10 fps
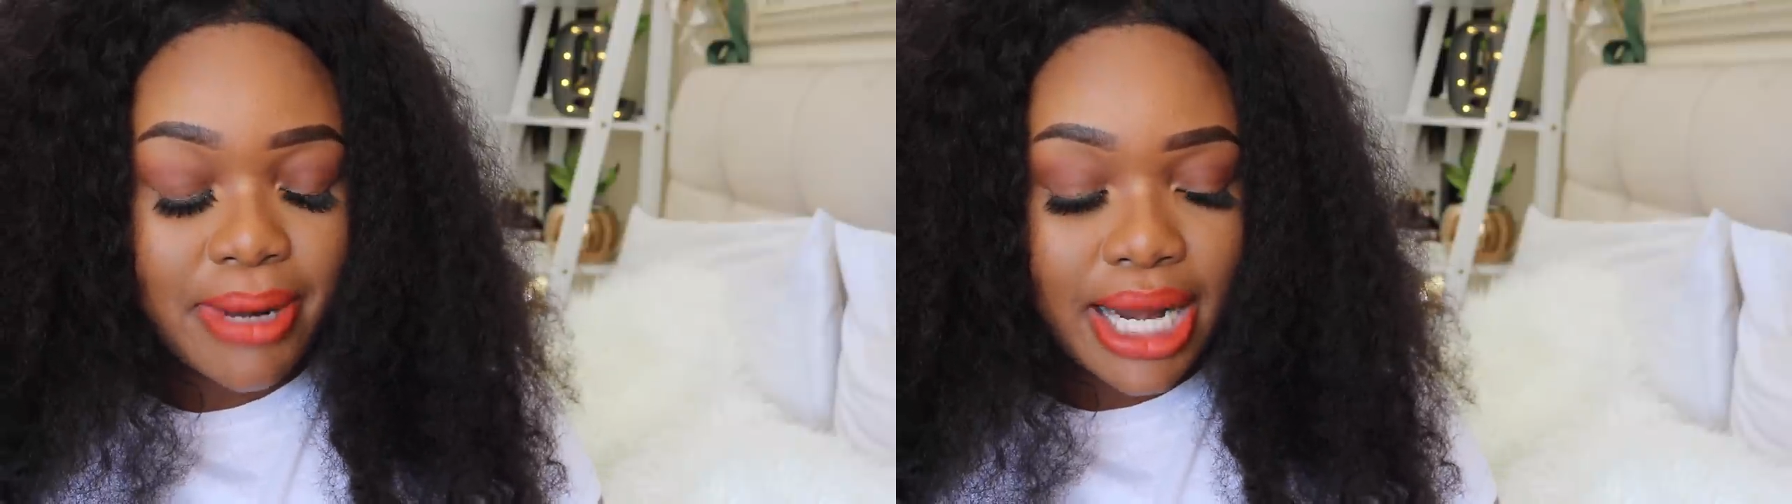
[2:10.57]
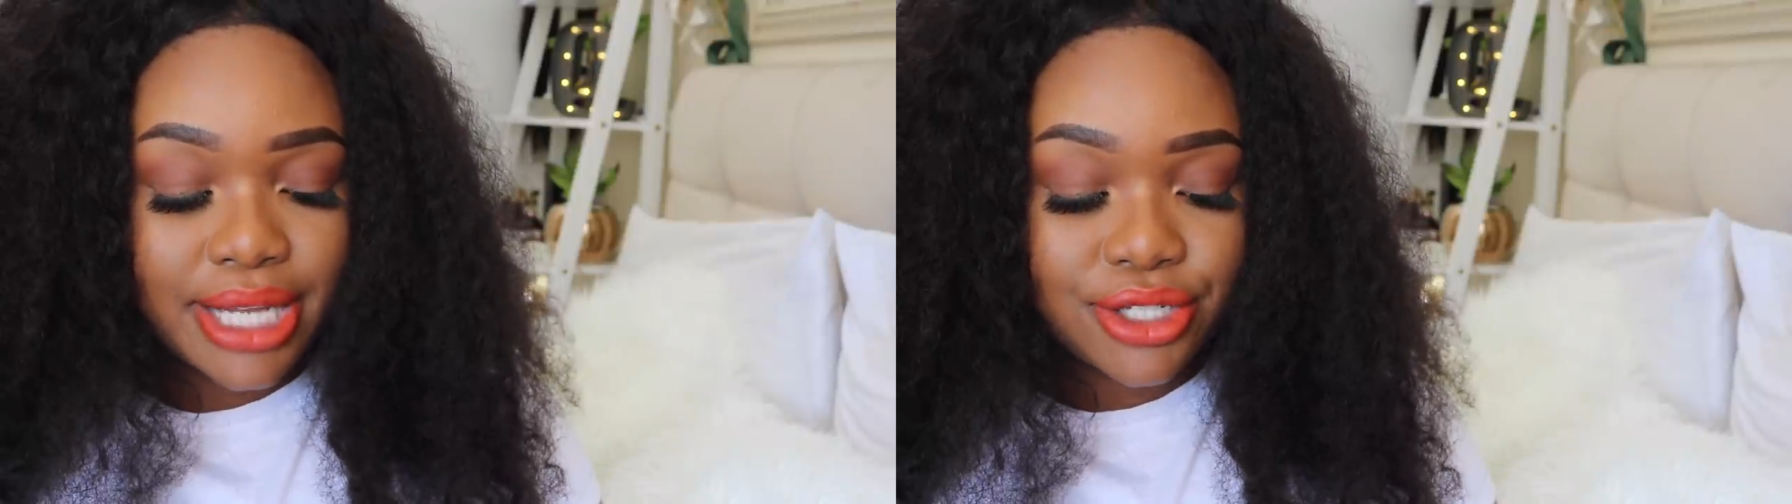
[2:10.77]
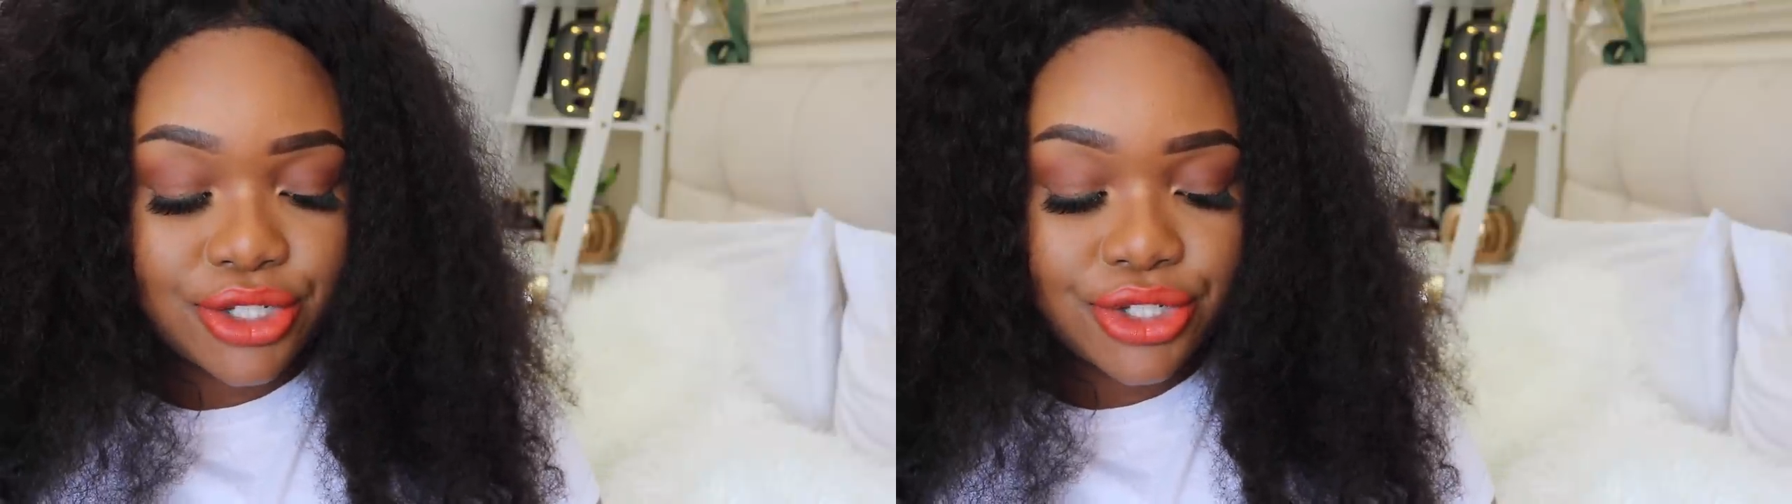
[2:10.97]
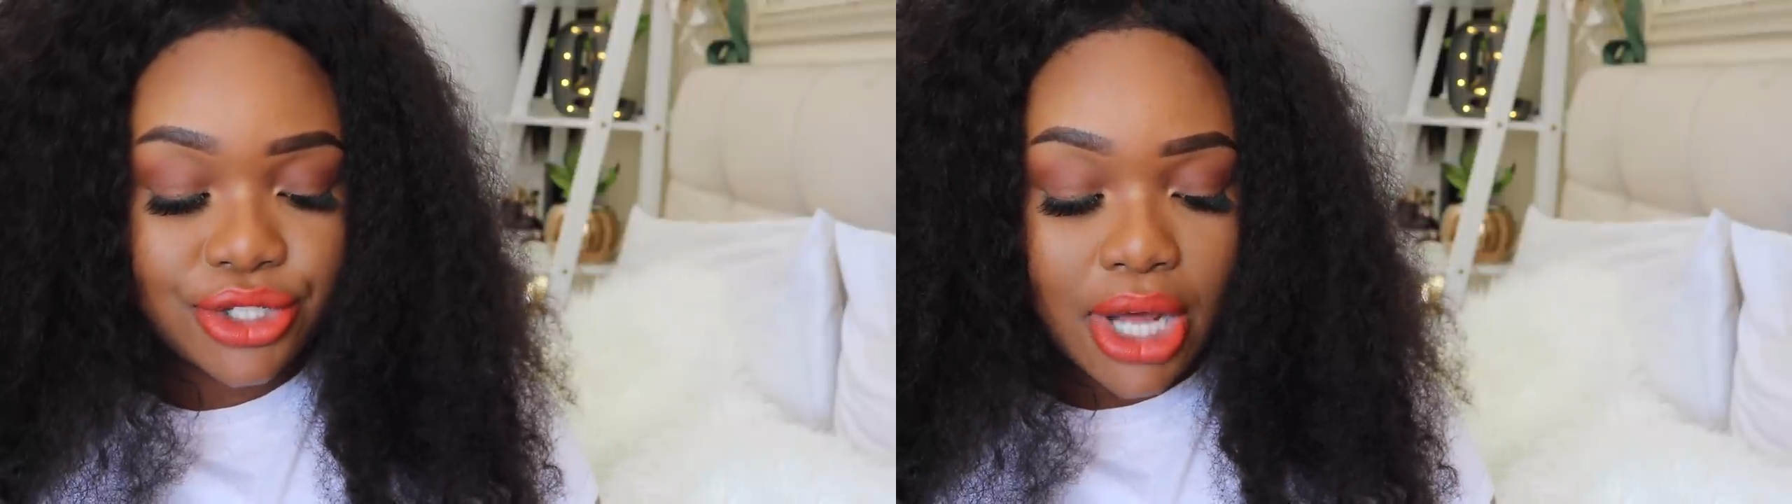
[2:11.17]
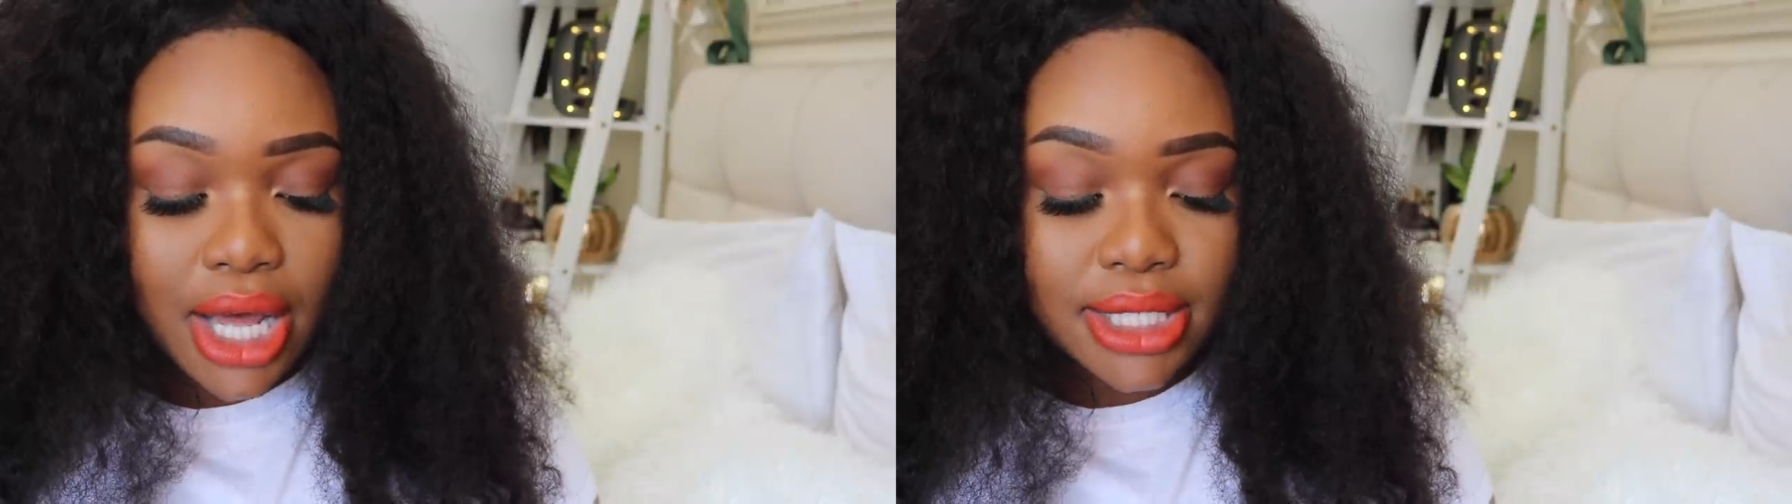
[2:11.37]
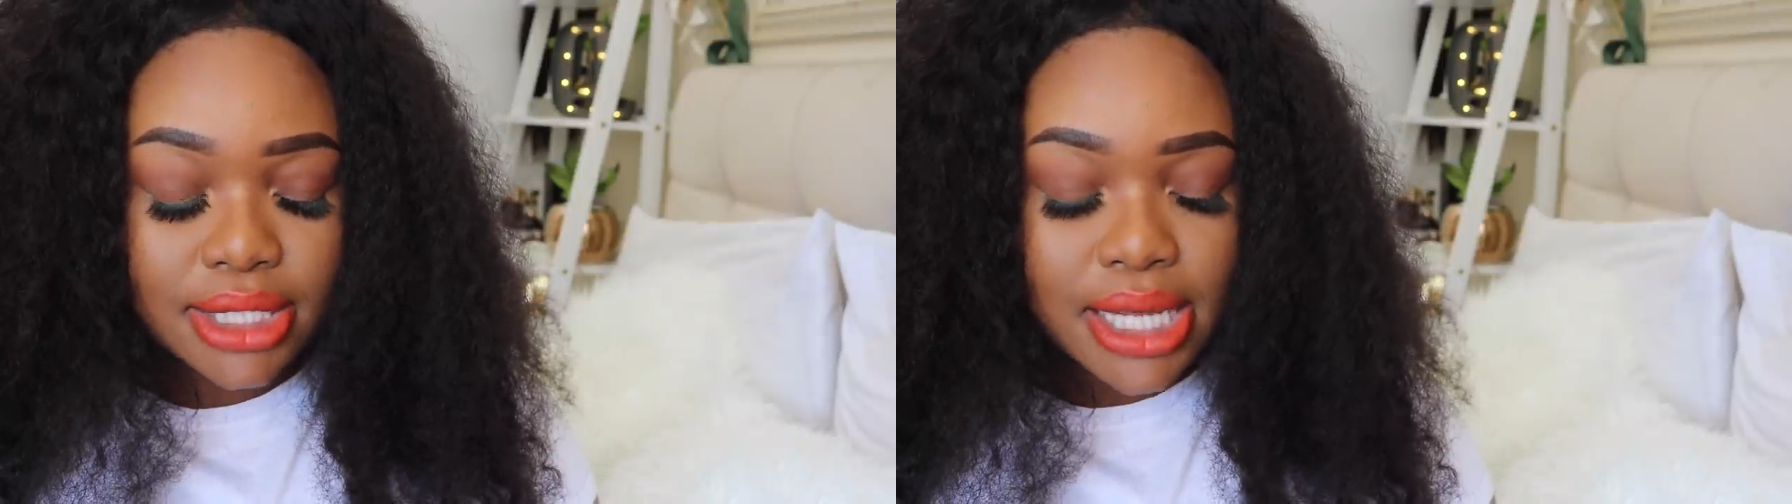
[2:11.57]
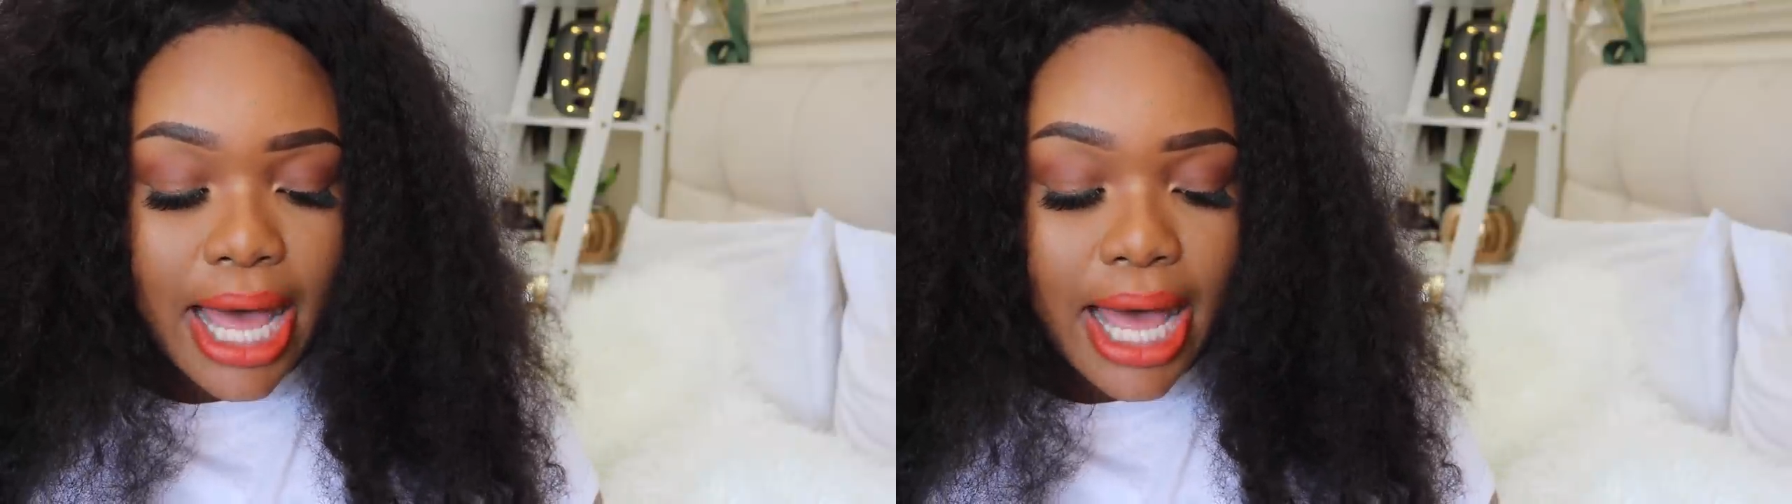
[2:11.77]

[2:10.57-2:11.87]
place to start.